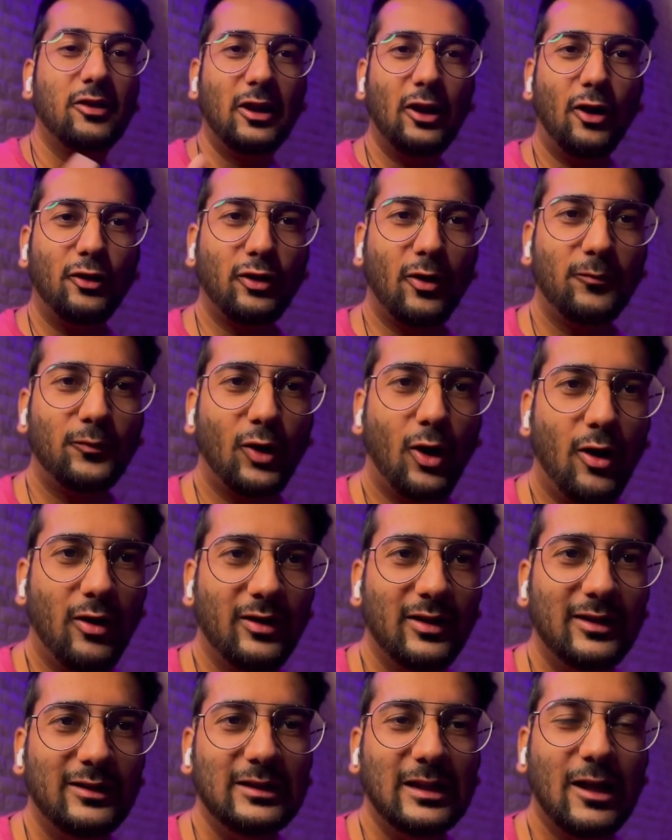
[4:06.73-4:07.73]
a lot of
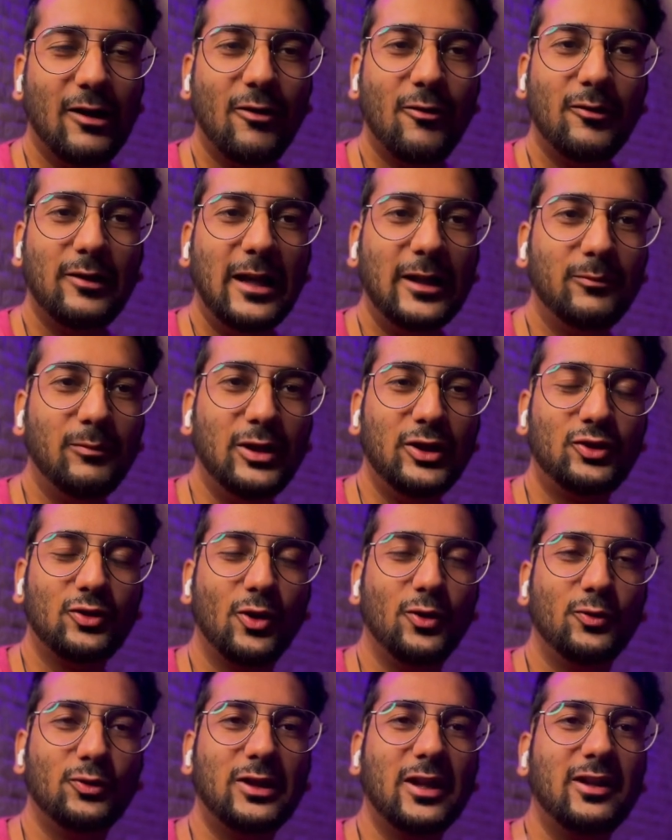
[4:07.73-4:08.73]
talk. Now let me show
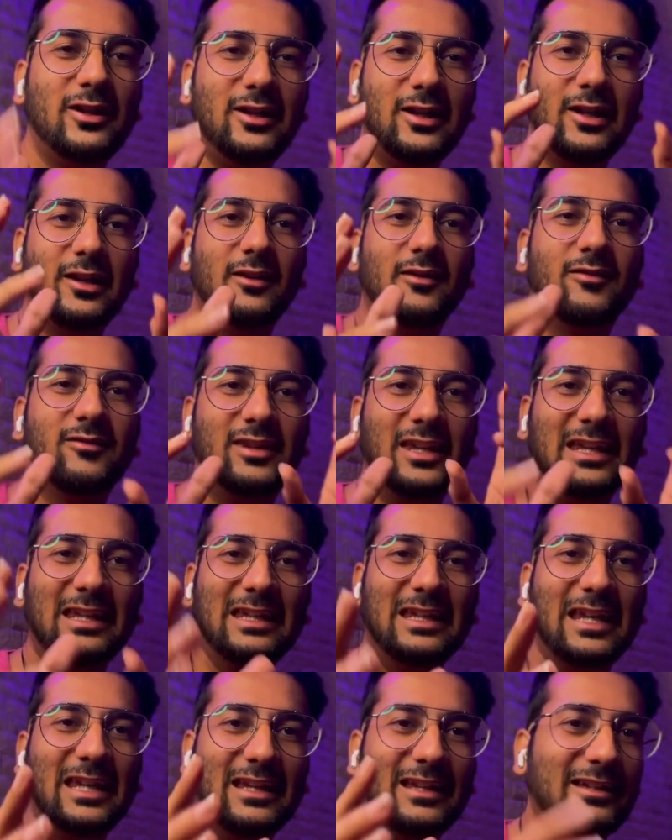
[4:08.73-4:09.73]
you the real
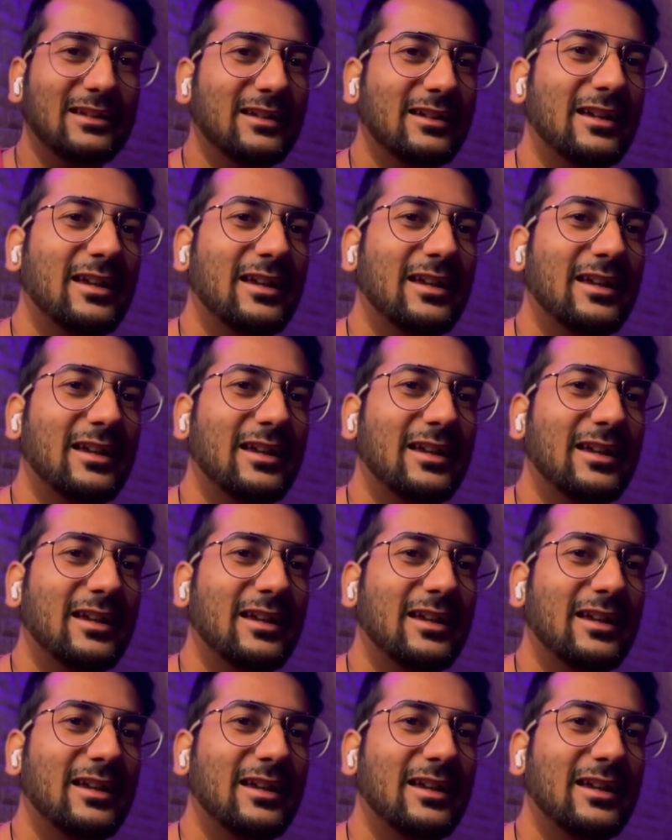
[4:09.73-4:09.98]
syncing.